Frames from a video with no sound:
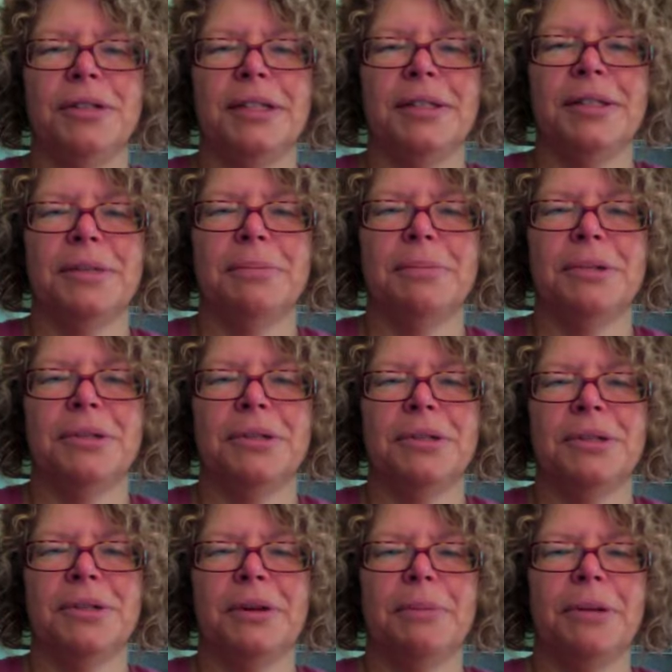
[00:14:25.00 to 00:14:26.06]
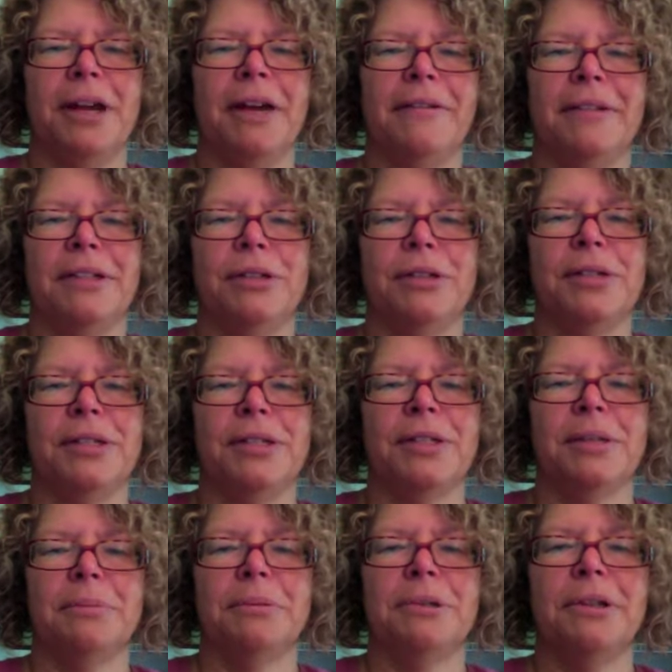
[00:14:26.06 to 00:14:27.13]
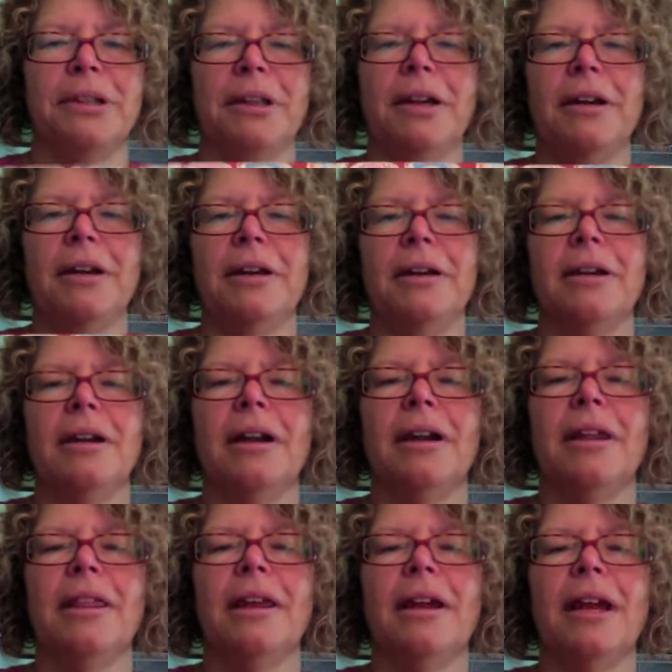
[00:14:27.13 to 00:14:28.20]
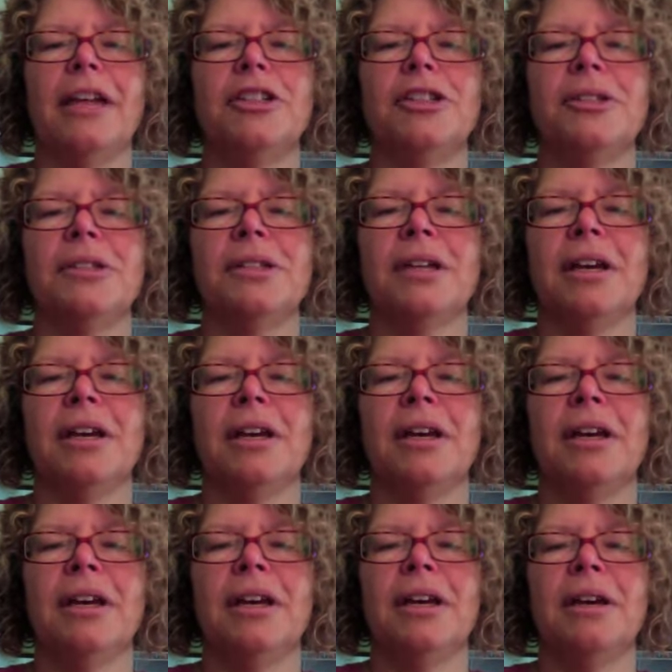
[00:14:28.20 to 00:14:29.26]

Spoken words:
zipper in there, and then I just put in my own fabric.